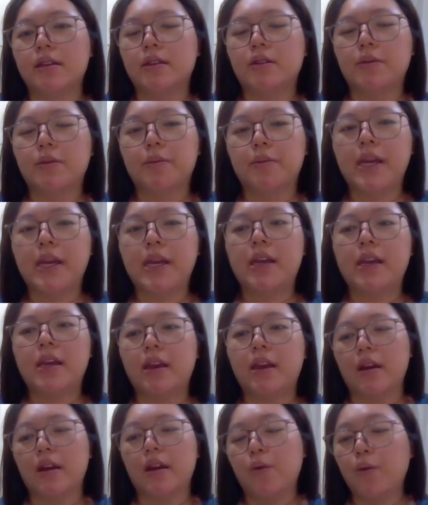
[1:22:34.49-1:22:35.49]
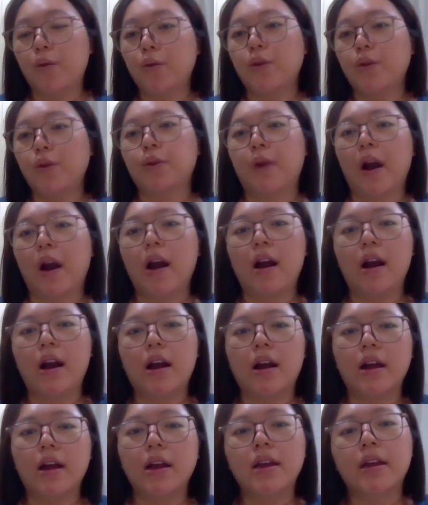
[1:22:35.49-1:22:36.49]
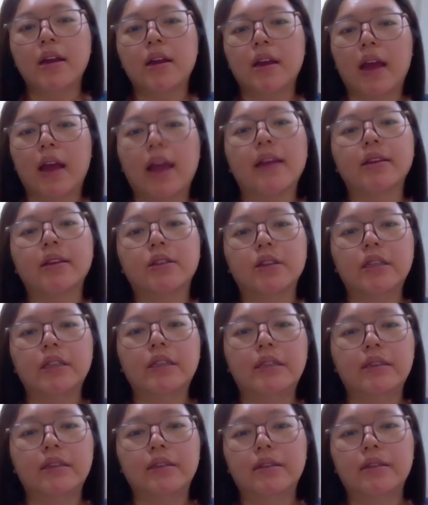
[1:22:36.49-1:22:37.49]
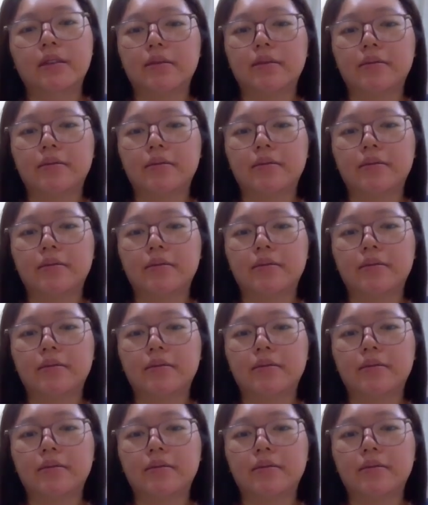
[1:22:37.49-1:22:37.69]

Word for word: to be who you are and yeah, just, just